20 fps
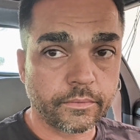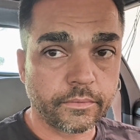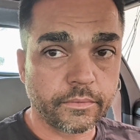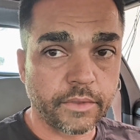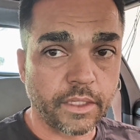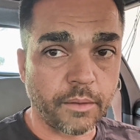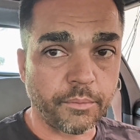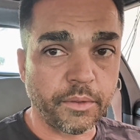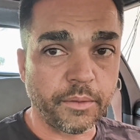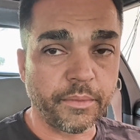
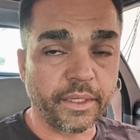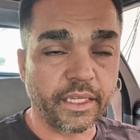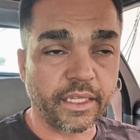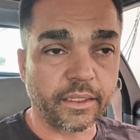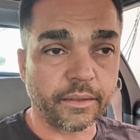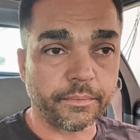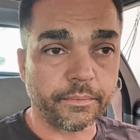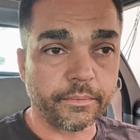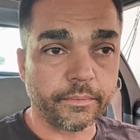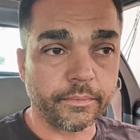Help me make it
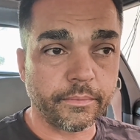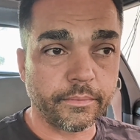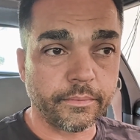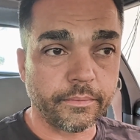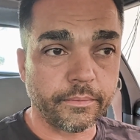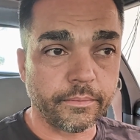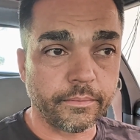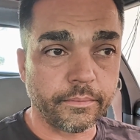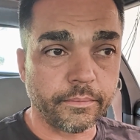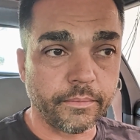
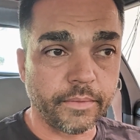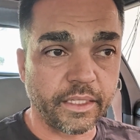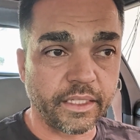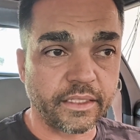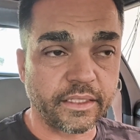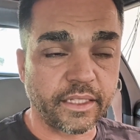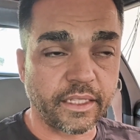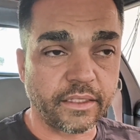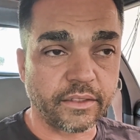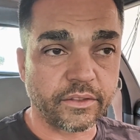make
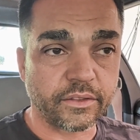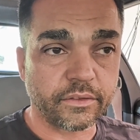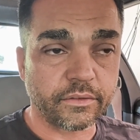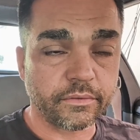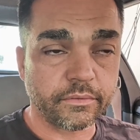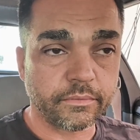sense.